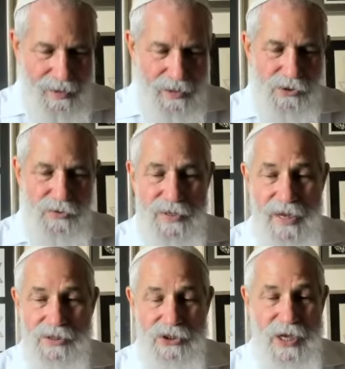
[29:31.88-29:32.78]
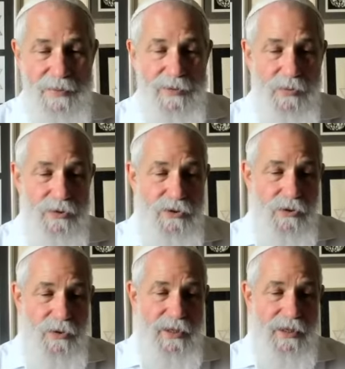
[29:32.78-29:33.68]
So the next chapter we're
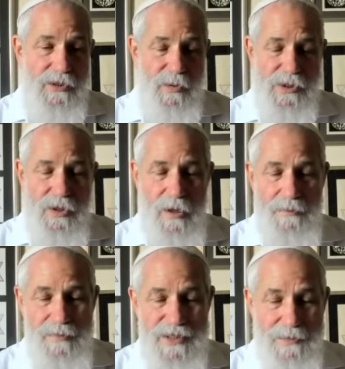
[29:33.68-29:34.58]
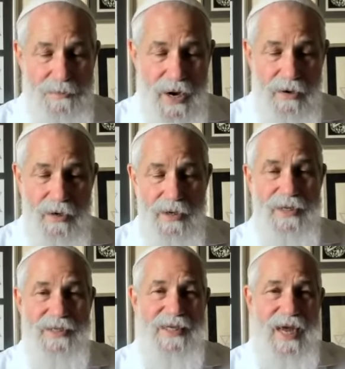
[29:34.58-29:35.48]
doing is what's called Mispar
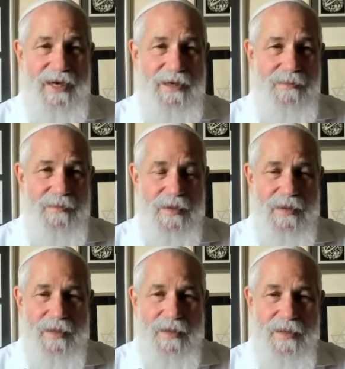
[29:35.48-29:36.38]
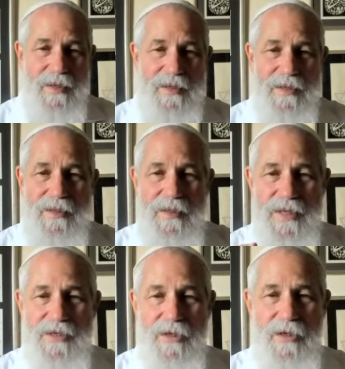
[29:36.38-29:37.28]
Katan,
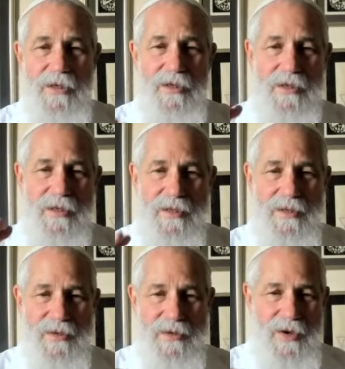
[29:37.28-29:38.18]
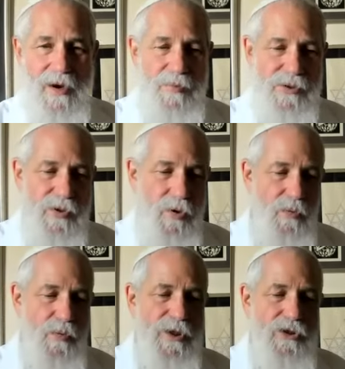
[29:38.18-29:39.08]
little numbers or
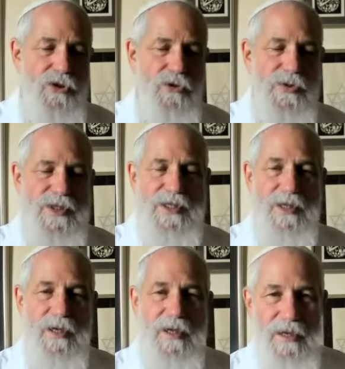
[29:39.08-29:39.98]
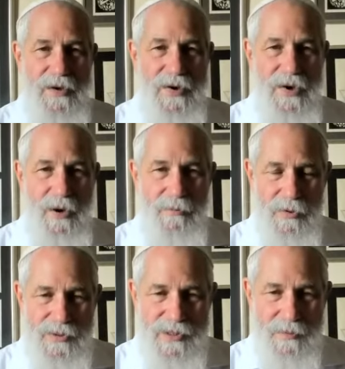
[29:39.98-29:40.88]
reduced
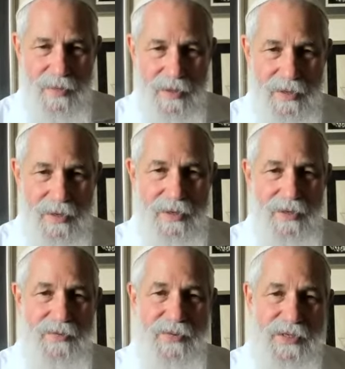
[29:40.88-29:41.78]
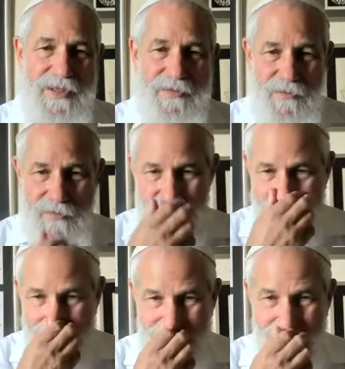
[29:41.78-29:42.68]
numbers. This
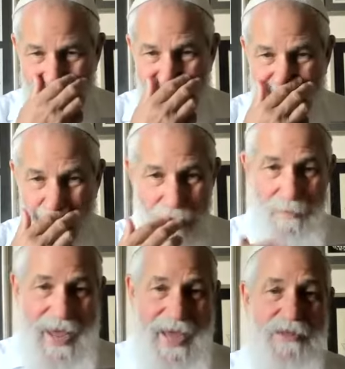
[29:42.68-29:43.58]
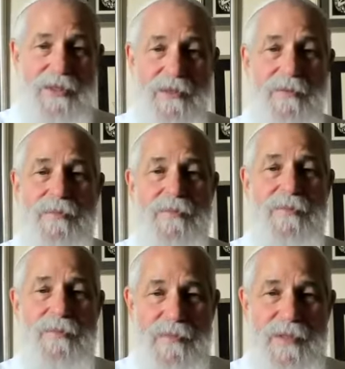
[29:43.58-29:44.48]
format,
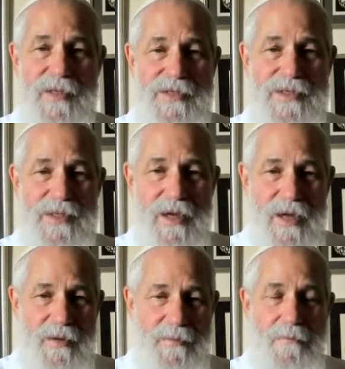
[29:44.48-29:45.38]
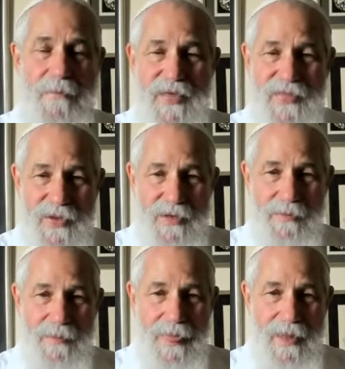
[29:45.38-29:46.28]
this method
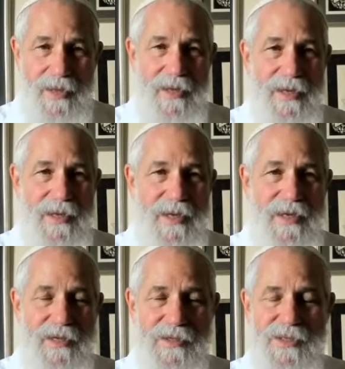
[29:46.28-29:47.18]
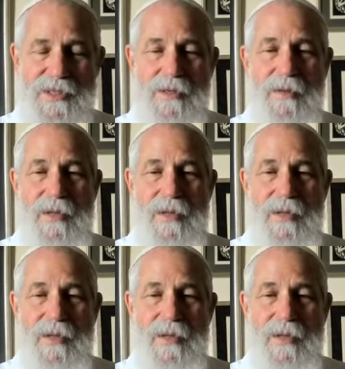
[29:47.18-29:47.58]
is